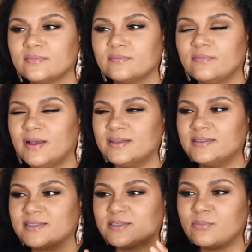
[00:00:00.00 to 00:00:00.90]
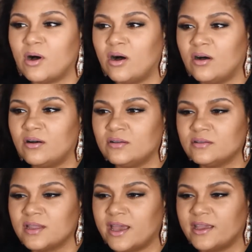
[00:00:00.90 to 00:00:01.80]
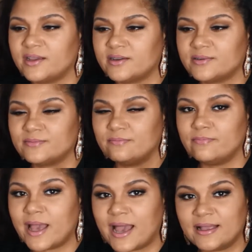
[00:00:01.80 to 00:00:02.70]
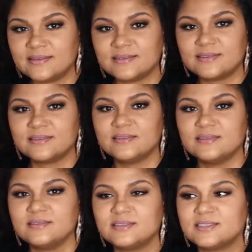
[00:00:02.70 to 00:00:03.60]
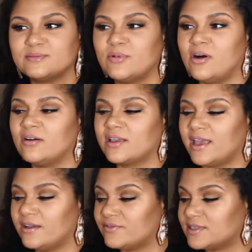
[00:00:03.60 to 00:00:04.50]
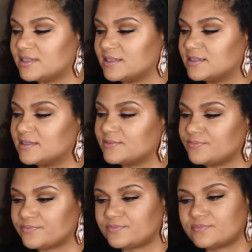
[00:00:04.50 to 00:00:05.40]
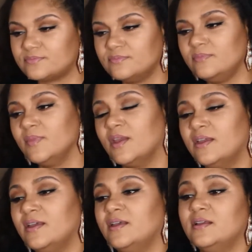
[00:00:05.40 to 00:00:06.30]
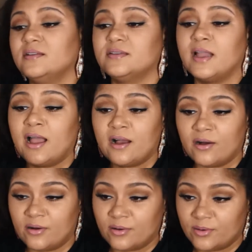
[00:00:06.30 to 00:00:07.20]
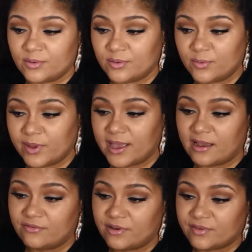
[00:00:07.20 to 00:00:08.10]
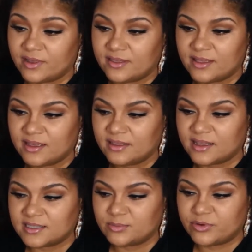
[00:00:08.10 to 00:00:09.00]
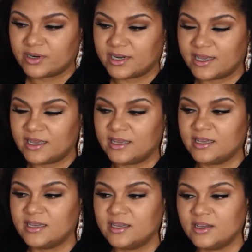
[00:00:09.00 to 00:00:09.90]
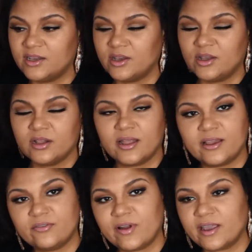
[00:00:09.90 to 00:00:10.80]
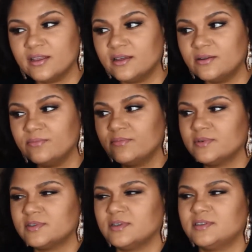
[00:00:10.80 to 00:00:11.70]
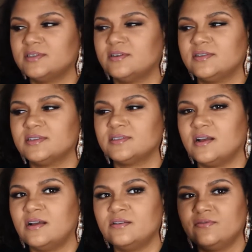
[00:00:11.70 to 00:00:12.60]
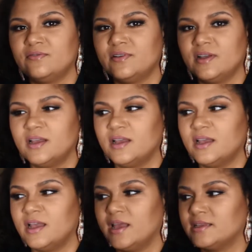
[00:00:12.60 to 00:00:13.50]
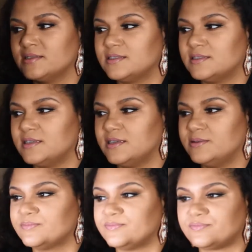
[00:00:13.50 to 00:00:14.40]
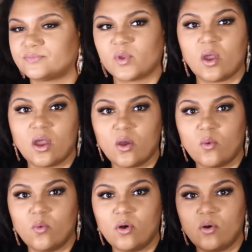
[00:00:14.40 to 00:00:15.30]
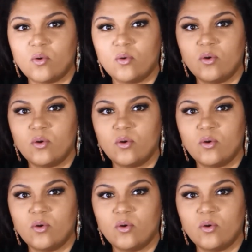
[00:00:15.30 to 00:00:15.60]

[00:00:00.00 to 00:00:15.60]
my small like mats, small canvases. Now we have everything that's pretty like regular. So let's turn this off and see, whoa,